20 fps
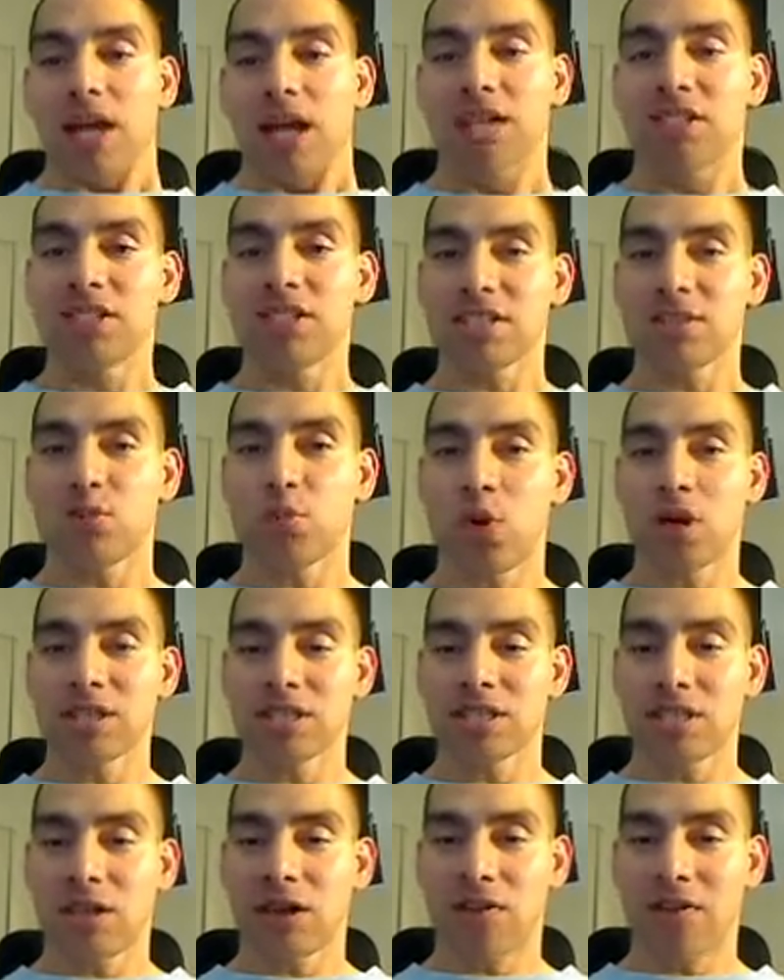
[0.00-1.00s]
it just
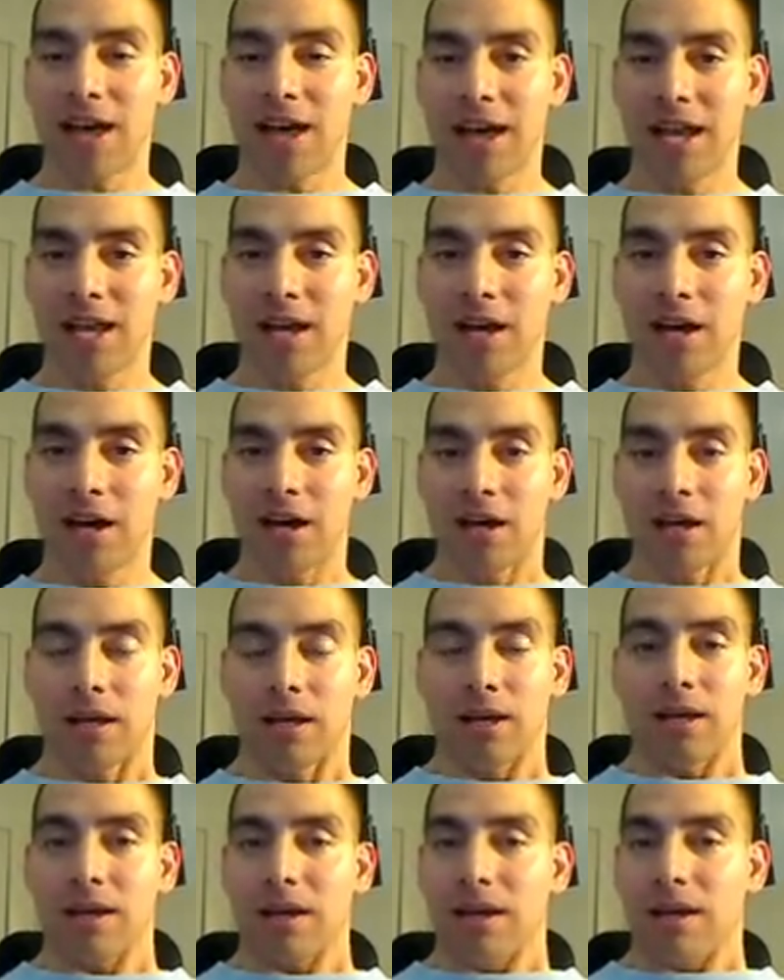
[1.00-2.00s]
wasn't all that
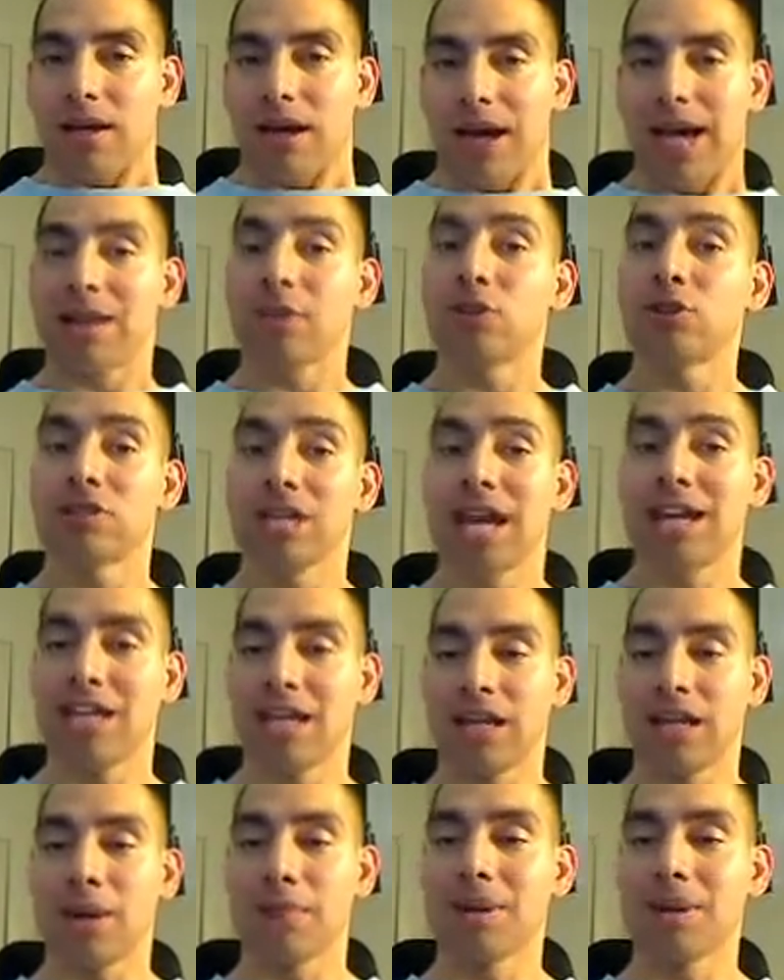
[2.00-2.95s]
entertaining.